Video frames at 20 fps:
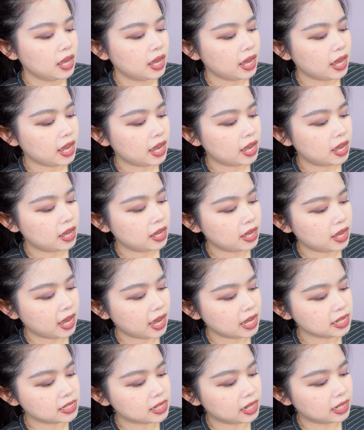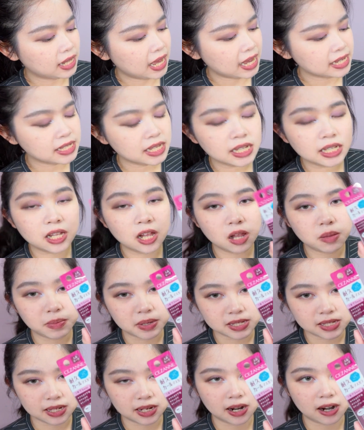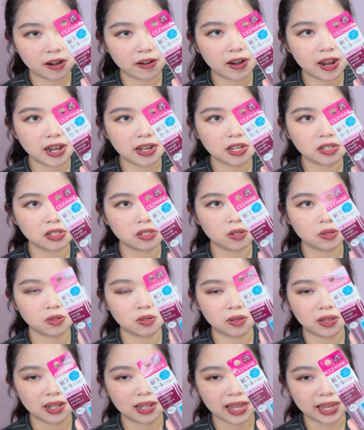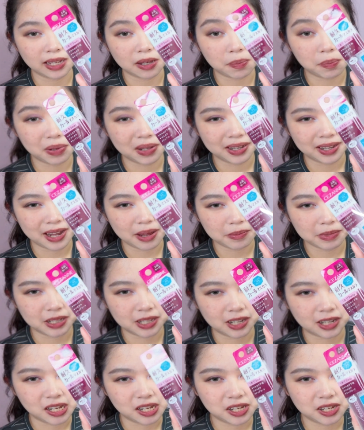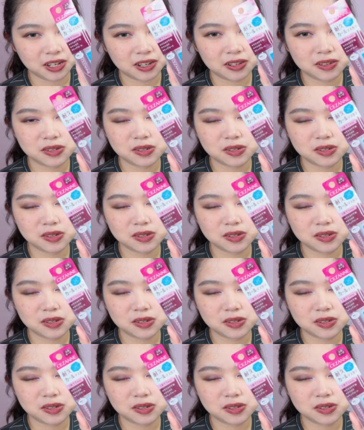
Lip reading: And it has a lasting curl mascara, and this is also in like a plum color.